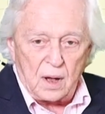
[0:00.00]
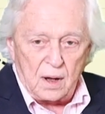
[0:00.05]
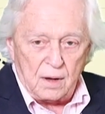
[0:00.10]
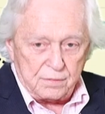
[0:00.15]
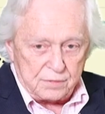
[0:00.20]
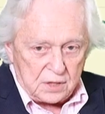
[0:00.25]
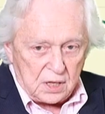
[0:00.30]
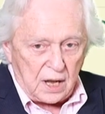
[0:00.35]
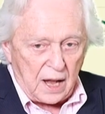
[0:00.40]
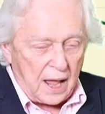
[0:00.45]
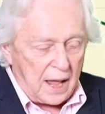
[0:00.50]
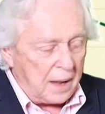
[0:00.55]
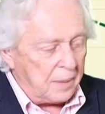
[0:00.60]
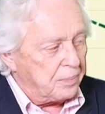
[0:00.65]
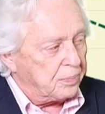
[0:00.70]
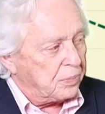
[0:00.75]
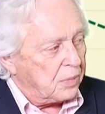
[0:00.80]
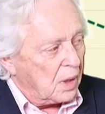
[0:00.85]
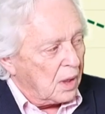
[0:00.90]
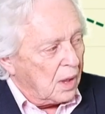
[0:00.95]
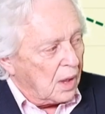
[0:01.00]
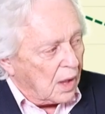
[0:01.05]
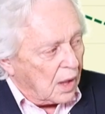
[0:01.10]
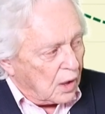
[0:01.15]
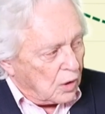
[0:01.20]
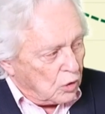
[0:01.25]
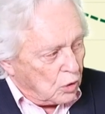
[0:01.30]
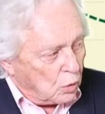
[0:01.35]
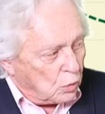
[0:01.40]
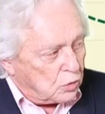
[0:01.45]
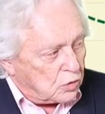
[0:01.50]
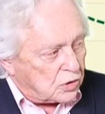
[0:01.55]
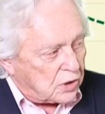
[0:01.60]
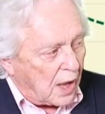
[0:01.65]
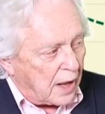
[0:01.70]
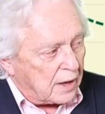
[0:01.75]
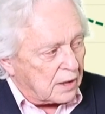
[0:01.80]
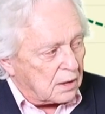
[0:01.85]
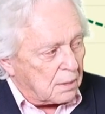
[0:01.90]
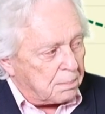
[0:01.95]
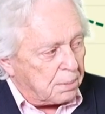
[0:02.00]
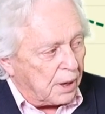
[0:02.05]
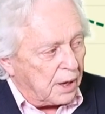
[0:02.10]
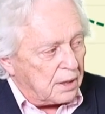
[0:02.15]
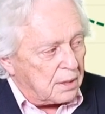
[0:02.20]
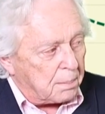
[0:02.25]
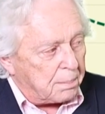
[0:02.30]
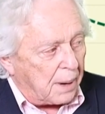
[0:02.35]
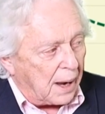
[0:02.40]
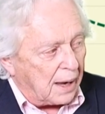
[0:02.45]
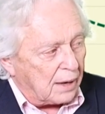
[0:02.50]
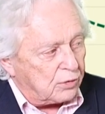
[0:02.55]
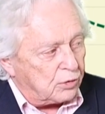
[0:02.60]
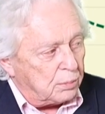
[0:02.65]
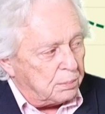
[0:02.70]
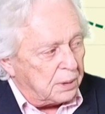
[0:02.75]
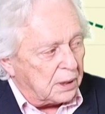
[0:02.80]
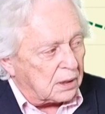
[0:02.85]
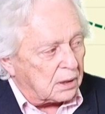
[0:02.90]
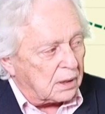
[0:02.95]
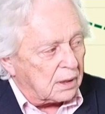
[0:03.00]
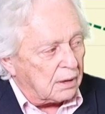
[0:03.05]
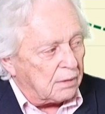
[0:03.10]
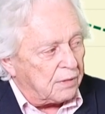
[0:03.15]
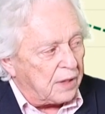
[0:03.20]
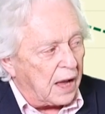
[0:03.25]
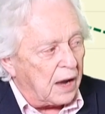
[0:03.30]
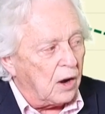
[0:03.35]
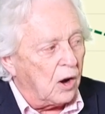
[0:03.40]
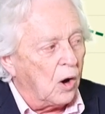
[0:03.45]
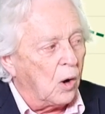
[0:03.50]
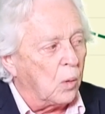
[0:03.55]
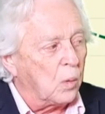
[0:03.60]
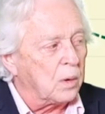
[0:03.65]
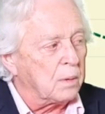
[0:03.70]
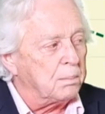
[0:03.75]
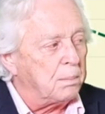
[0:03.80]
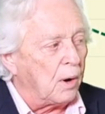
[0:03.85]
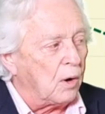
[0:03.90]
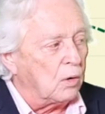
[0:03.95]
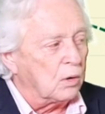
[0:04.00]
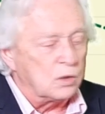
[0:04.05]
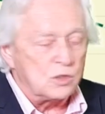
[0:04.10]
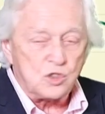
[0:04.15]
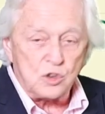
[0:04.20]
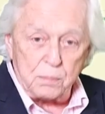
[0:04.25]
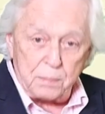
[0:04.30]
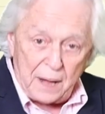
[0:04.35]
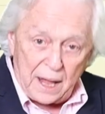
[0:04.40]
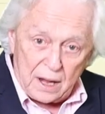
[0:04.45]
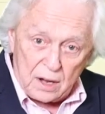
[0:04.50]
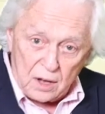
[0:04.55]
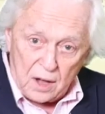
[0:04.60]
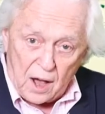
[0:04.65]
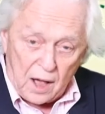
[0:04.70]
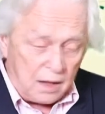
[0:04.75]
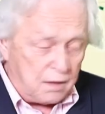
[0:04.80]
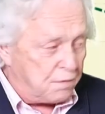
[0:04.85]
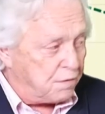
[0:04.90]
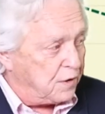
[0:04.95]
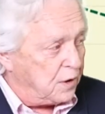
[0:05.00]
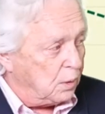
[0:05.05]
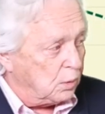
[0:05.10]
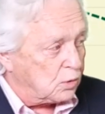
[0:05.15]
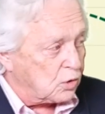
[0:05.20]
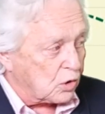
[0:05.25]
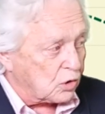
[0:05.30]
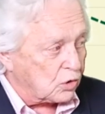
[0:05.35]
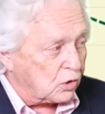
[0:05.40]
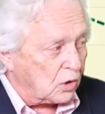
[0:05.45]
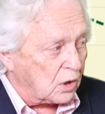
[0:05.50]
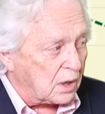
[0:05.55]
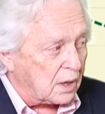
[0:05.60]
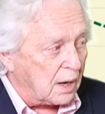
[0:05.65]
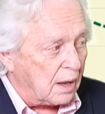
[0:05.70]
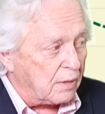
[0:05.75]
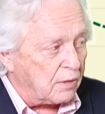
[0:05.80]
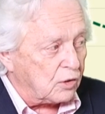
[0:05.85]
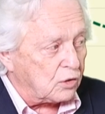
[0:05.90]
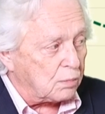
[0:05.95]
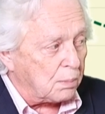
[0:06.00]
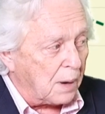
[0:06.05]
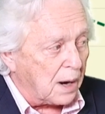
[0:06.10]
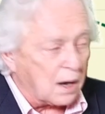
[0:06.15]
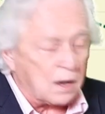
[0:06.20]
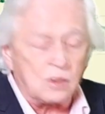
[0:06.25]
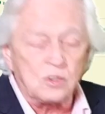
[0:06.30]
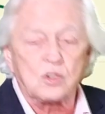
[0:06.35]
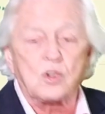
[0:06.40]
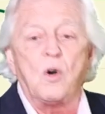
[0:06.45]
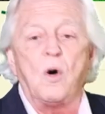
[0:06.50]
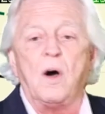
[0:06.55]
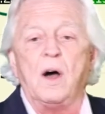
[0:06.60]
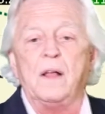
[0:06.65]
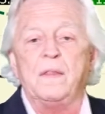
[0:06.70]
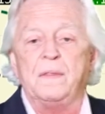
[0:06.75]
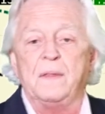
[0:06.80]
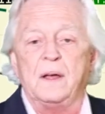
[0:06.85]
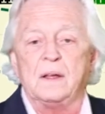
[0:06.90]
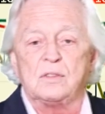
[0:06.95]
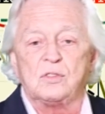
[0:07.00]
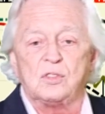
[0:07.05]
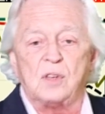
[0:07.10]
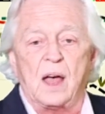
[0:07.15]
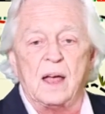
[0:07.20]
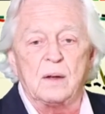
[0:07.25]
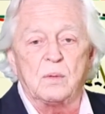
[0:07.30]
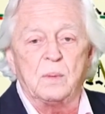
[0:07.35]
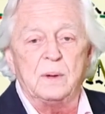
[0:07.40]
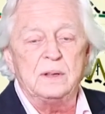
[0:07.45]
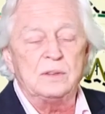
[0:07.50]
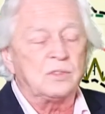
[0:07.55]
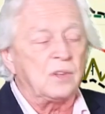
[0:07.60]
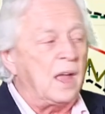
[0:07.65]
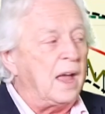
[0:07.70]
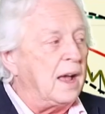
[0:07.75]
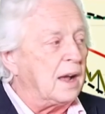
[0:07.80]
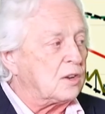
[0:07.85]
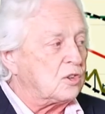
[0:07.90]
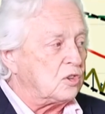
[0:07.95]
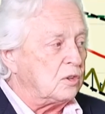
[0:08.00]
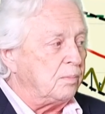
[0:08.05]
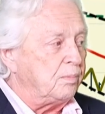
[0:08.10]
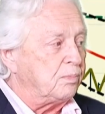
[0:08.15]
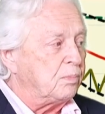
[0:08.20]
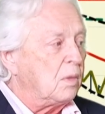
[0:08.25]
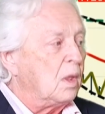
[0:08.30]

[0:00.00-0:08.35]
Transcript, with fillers: of today, you'd set into play the possibility of that lower Bollinger Band. Like futures, look at how this market's caught in that sideways action.